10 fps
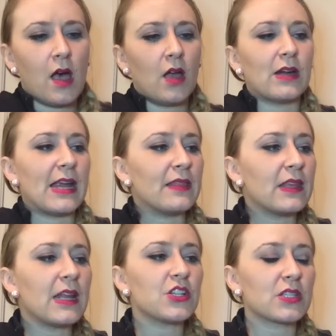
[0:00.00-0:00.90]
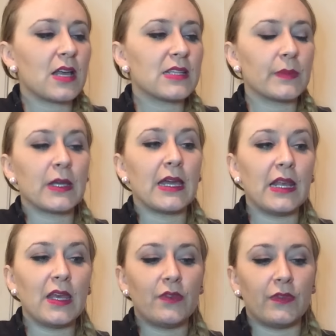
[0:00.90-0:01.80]
All right, and then I just got some kind
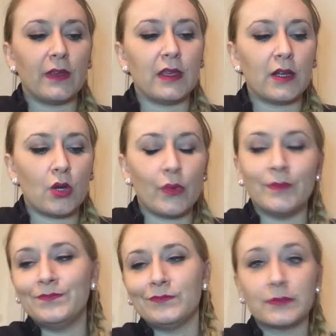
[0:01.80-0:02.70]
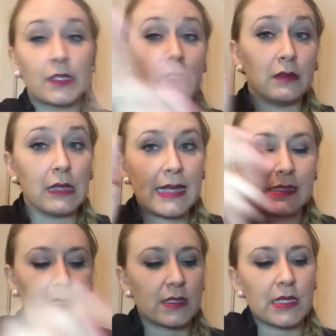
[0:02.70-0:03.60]
of, you know,
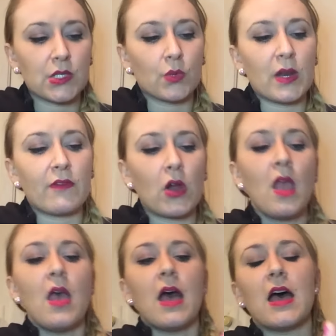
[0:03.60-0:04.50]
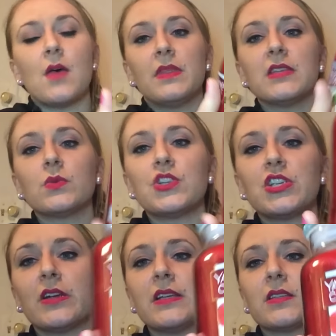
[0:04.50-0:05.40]
classic scents or whatever. This one,
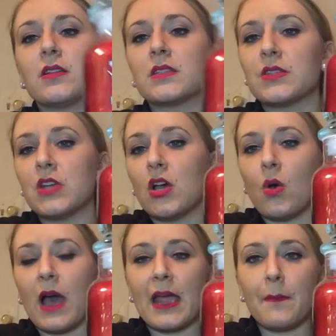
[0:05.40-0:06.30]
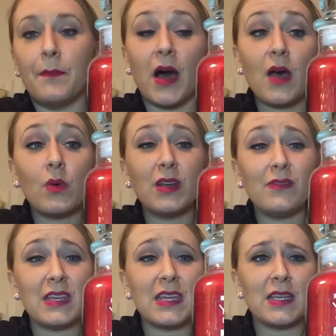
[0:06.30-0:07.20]
Cherries on Snow. I bought one
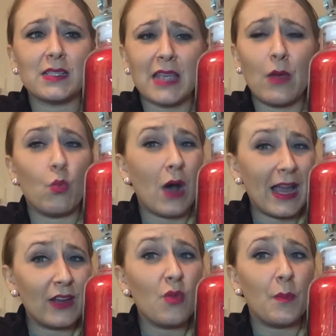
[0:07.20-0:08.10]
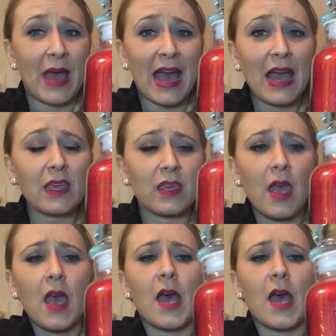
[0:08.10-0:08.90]
of these a while back.